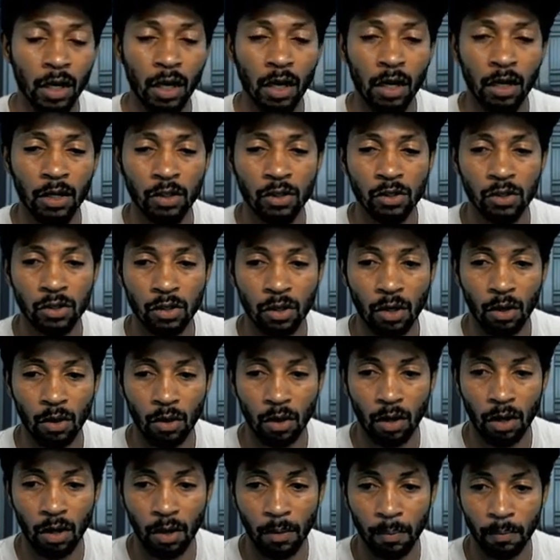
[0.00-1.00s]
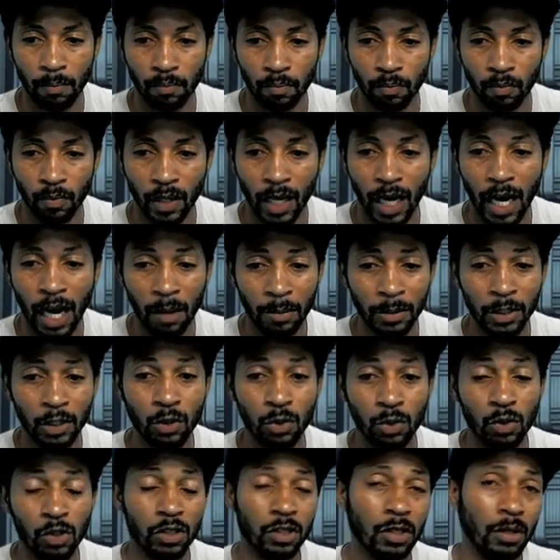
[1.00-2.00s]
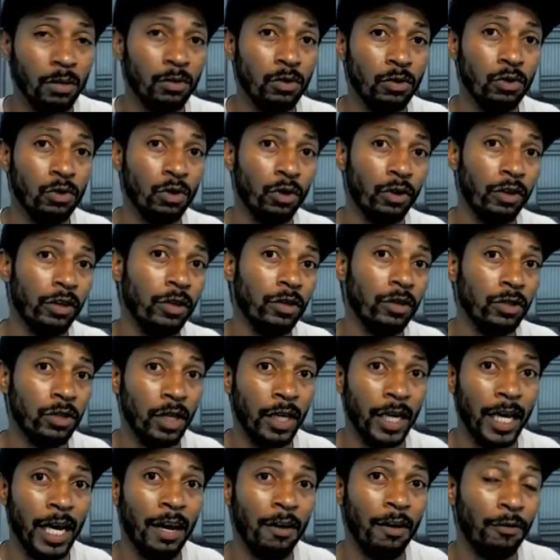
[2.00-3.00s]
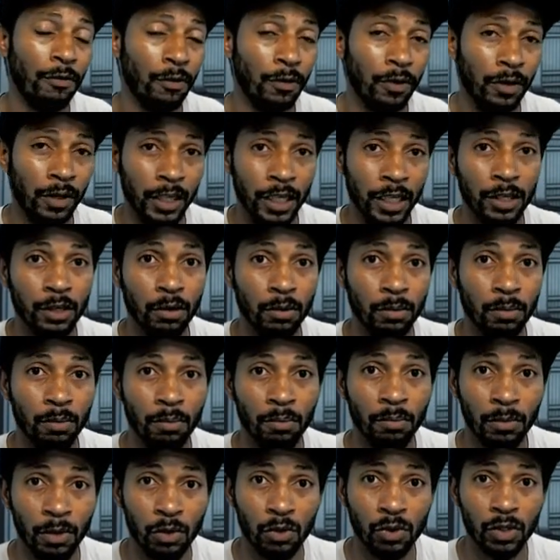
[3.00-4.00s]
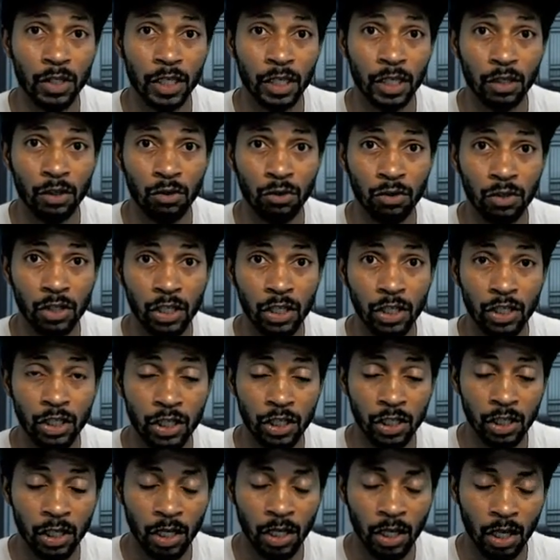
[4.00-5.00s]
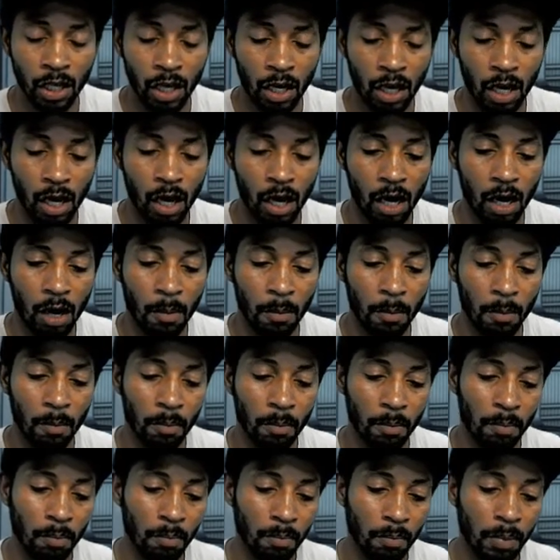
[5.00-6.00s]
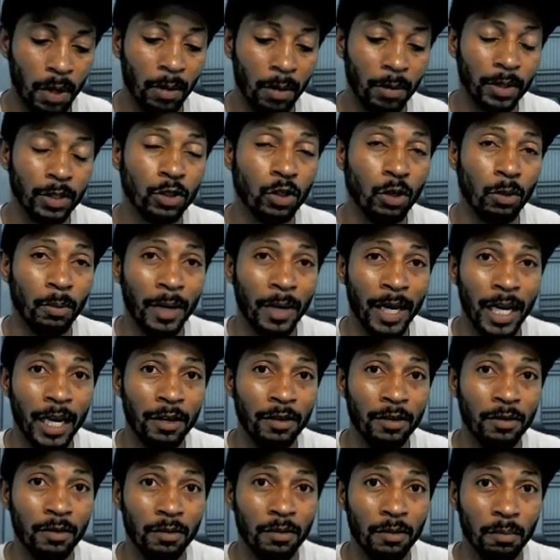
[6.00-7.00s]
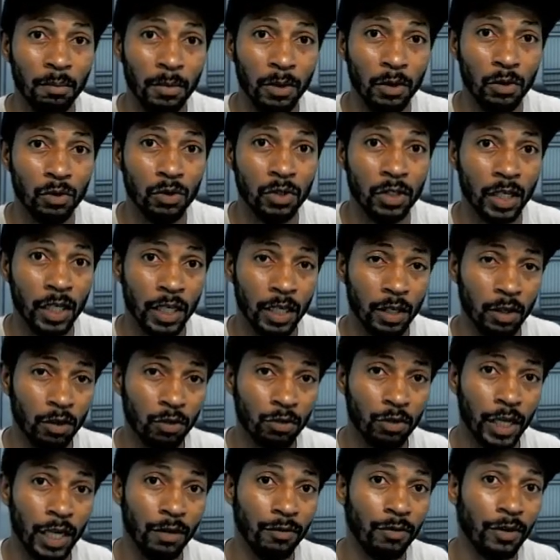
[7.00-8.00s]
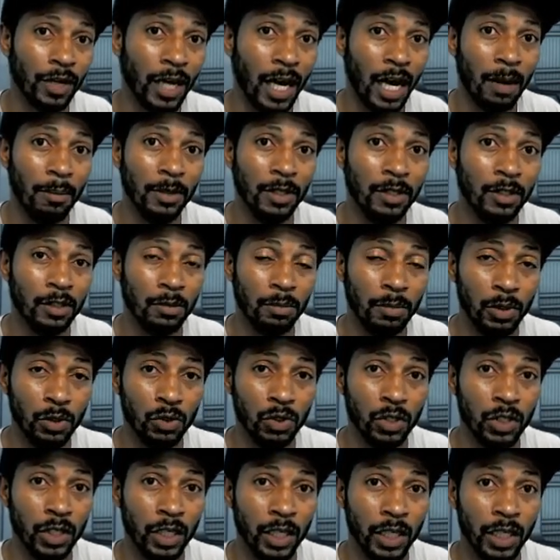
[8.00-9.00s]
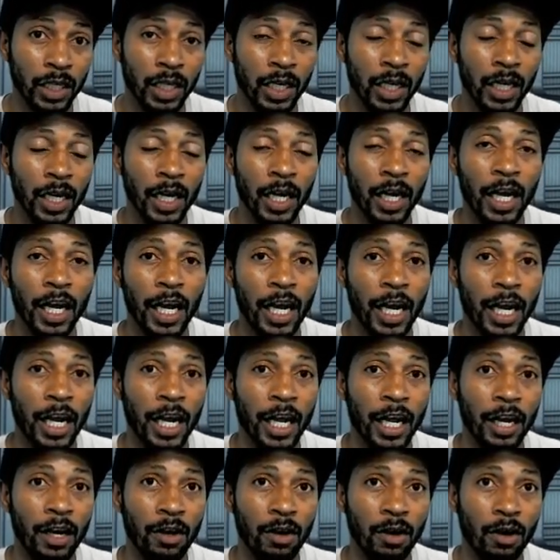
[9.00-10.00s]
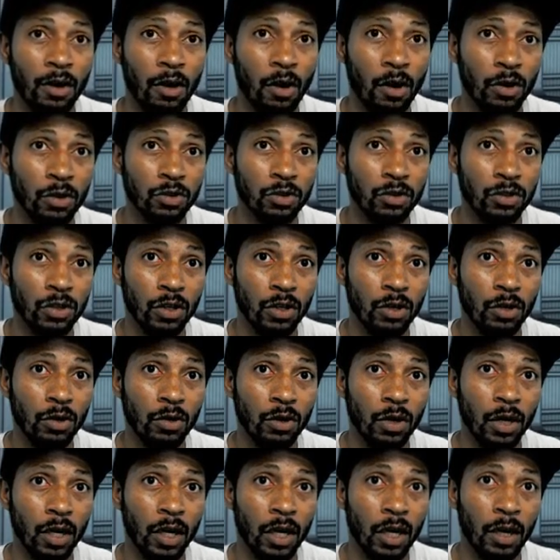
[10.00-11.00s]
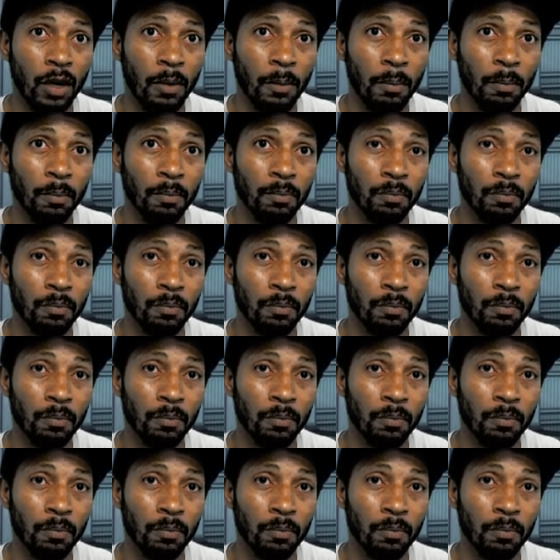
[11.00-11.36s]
So I'll be doing some tutorials on that for legal music usage, public domain music, Creative Commons music, and also